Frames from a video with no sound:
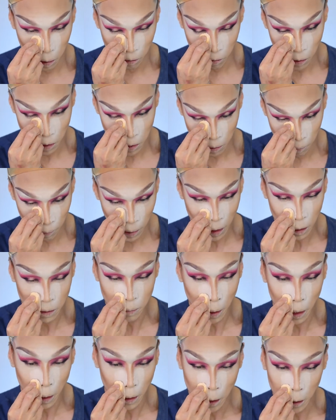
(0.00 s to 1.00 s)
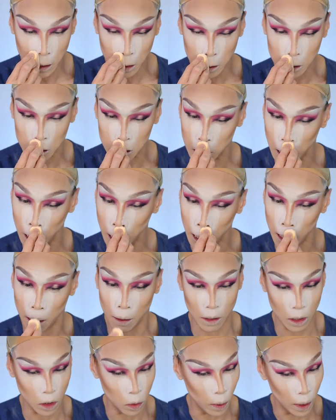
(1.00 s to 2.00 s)
difference it makes, but let's just see
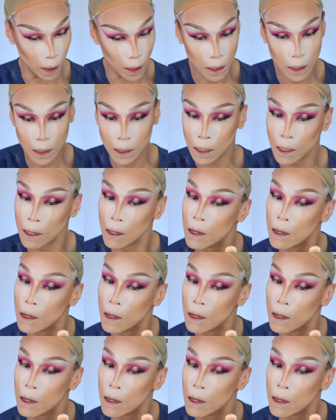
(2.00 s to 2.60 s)
how this works.